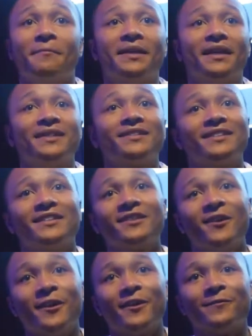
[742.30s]
Man, it's
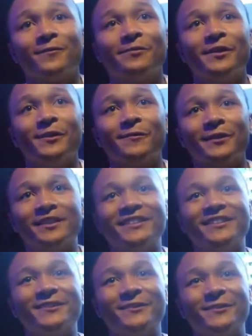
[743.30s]
hard for me to really
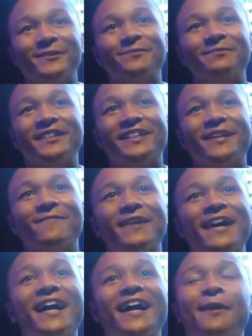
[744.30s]
choose, but if
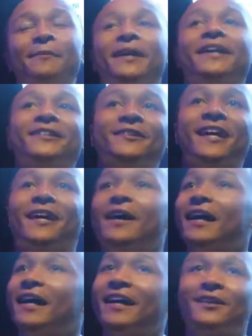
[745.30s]
I ain't gonna lie,
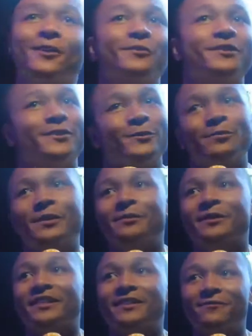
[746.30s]
I gotta go with 2
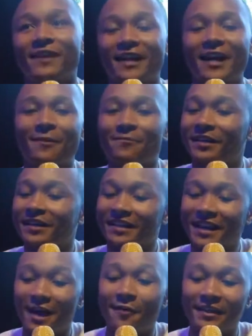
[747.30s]
people, because if I gotta pick a
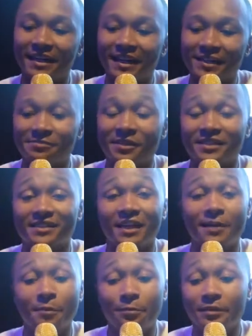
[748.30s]
nowadays person,
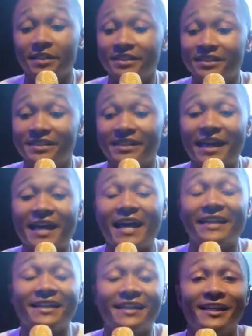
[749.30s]
I'm gonna put
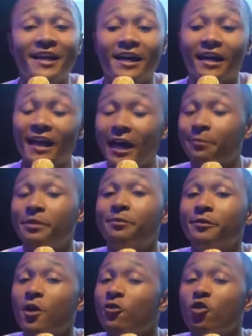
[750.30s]
J.I.D. A lot of
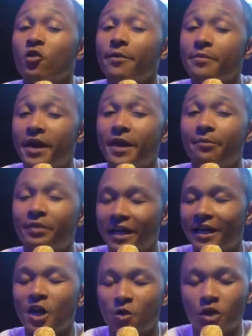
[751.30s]
people don't know him yet, but
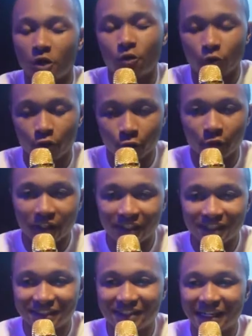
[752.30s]
they gonna know who dude
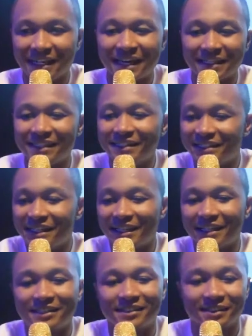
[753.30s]
is. J.I.D.
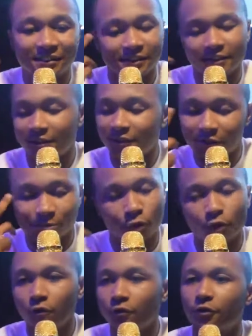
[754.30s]
Jid, it's just a
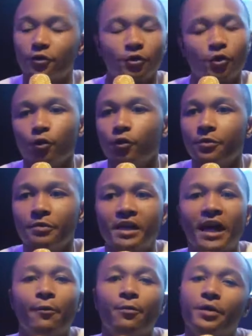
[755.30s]
smooth dude to
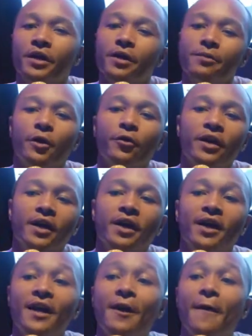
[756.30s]
me. I would put him on there,